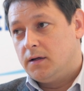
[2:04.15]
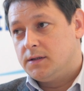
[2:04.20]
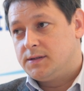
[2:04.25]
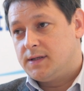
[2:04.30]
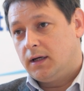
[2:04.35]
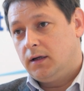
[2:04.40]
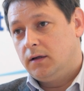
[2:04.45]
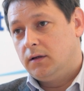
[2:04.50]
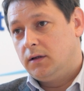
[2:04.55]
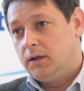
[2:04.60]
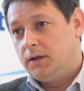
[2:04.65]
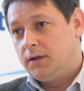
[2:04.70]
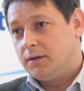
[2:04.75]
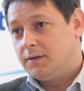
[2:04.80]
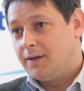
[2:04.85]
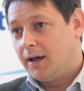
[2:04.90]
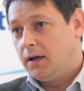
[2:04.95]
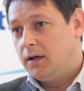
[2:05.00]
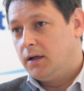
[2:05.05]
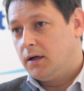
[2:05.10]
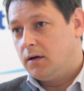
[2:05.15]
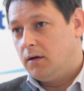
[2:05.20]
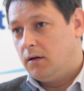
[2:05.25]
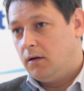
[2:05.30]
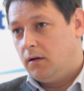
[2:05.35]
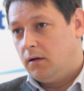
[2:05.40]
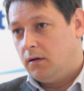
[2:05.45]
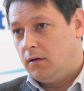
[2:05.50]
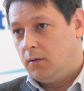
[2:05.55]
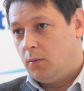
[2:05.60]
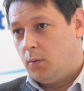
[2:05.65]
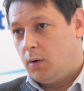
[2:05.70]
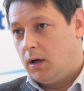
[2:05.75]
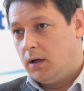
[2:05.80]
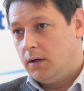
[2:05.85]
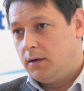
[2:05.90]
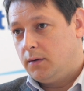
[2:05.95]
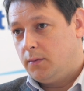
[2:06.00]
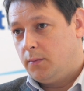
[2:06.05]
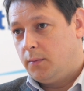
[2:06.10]
Secondly, the technical
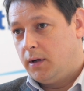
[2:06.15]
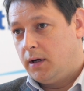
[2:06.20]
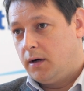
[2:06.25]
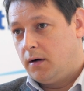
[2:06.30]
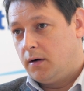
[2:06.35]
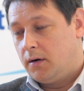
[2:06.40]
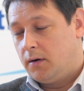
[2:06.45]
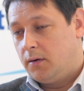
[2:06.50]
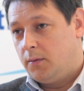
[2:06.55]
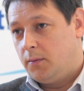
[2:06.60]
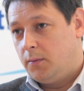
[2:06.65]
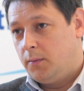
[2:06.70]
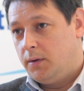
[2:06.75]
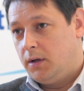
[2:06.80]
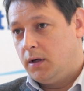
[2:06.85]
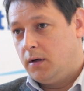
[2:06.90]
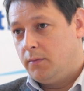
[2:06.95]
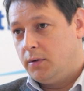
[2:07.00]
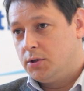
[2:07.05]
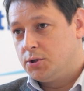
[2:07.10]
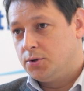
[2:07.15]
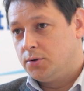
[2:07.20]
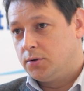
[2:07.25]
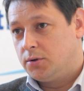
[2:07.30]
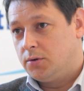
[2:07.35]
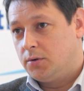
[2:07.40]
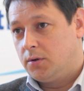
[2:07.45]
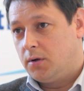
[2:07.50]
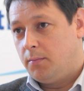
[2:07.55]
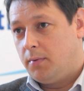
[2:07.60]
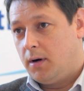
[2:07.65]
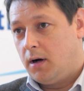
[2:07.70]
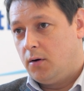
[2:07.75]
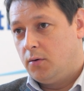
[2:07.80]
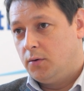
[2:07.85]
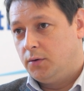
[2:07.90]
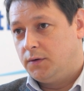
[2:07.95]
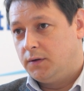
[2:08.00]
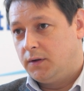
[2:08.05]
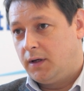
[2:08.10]
one, where we should talk
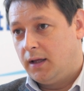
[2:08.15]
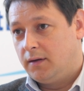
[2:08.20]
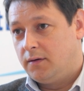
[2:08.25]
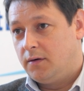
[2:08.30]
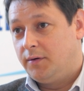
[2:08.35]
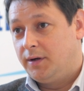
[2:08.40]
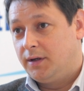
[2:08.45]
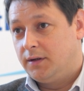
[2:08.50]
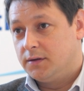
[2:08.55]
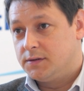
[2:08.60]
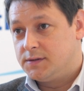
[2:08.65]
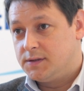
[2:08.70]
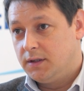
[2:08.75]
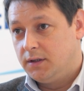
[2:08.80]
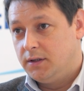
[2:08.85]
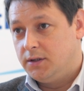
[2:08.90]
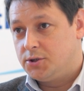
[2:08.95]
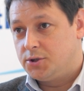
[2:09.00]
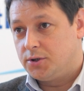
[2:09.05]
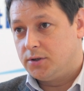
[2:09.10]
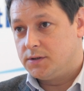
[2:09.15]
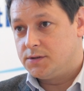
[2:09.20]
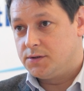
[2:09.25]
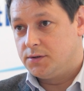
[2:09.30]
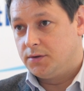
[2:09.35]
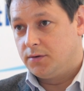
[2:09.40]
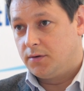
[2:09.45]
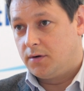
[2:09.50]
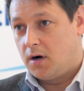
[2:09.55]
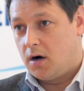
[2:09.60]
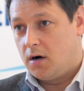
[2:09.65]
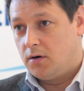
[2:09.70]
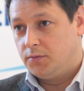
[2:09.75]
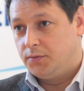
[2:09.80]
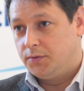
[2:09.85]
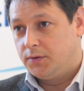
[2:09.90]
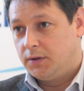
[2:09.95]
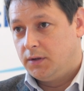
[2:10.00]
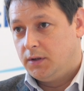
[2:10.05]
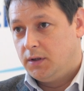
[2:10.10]
about gathering the signatures on the
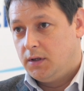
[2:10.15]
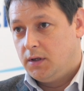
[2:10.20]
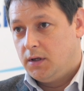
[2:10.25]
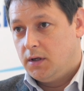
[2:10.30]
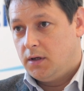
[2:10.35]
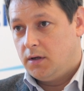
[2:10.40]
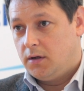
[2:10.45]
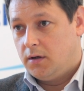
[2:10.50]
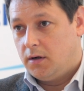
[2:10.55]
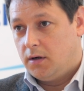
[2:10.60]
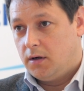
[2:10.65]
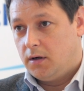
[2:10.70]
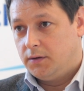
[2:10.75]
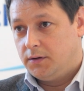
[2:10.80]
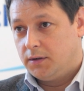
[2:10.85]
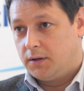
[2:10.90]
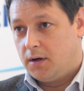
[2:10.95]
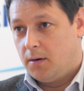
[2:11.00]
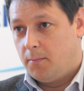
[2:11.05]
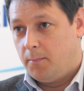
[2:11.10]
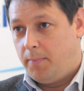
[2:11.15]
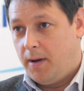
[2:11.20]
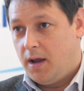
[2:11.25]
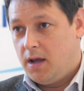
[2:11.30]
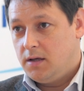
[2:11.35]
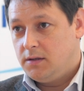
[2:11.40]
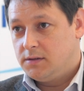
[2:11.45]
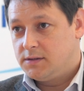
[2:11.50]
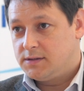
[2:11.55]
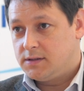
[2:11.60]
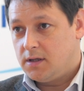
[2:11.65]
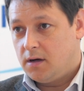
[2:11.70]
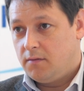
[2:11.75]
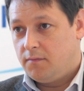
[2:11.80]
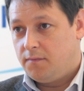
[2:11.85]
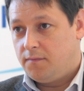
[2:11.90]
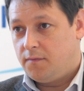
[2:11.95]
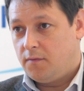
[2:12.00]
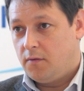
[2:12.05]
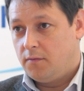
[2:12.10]
ground, the campaign
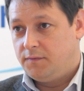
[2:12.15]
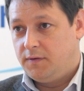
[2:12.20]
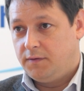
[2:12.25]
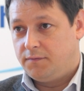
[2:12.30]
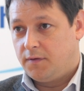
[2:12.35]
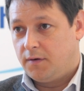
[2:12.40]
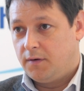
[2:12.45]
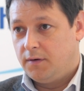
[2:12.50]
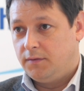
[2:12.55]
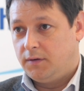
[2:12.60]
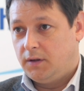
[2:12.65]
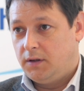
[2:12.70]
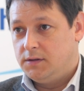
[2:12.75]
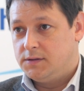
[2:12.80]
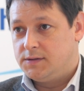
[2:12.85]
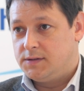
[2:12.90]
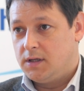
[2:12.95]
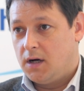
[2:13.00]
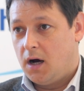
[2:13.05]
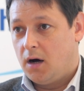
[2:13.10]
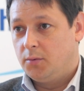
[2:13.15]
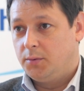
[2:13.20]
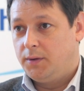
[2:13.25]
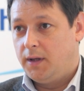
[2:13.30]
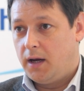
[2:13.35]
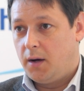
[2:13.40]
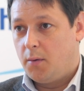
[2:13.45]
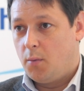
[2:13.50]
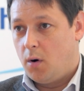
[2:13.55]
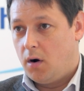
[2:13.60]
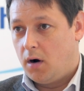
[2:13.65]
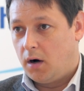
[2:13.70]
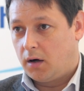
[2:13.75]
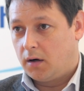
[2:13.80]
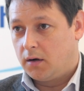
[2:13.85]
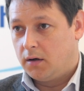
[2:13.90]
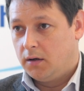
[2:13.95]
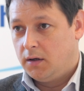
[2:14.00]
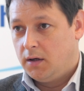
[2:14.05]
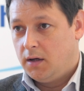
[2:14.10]
staff of different EC, how they work,
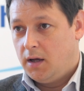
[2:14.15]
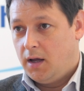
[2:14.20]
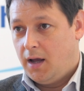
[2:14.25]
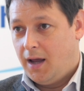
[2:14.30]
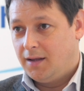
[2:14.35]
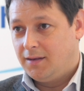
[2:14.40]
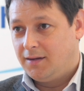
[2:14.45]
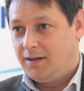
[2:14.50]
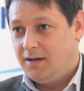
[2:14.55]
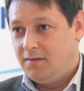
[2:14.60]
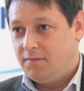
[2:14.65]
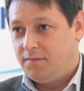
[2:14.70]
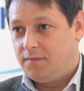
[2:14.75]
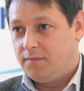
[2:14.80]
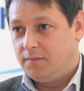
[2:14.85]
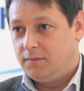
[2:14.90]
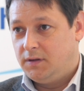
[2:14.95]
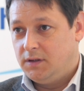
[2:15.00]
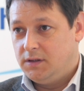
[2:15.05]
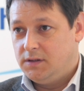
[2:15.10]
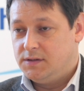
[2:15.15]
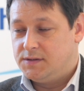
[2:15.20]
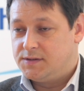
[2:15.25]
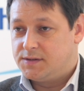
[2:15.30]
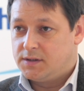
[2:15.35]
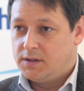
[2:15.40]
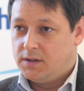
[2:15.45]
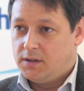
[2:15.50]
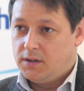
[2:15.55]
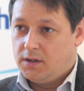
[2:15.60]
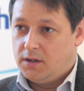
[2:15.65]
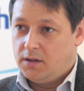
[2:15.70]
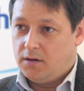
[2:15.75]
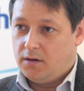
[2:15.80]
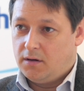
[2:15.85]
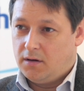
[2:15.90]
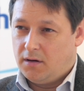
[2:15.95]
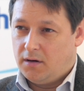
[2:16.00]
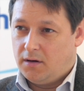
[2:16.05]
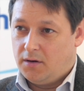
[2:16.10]
and give these
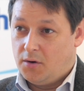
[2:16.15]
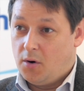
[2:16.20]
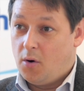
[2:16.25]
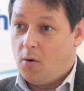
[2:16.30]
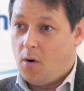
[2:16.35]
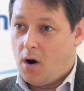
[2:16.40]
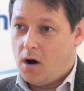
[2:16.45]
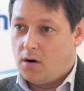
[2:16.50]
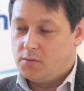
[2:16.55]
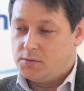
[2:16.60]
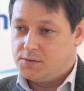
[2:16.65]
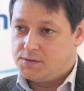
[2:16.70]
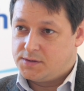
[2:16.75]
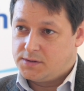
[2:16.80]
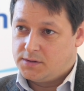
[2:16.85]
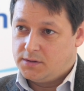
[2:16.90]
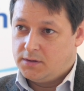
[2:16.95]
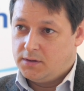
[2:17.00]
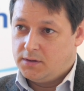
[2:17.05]
know-hows